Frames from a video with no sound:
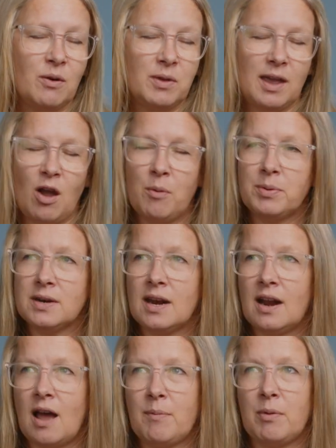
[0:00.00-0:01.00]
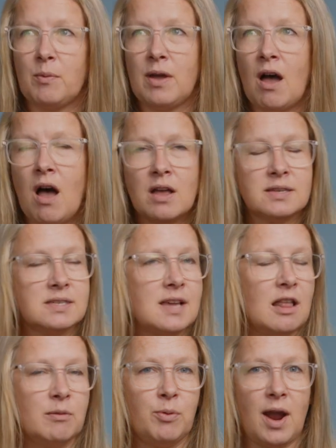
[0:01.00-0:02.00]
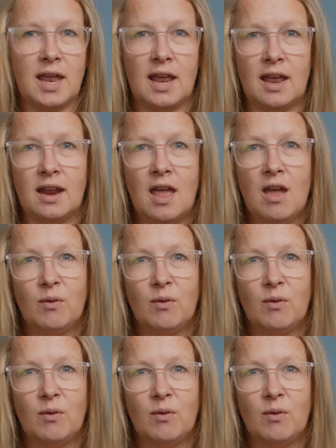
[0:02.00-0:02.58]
where they opened it up and we all celebrated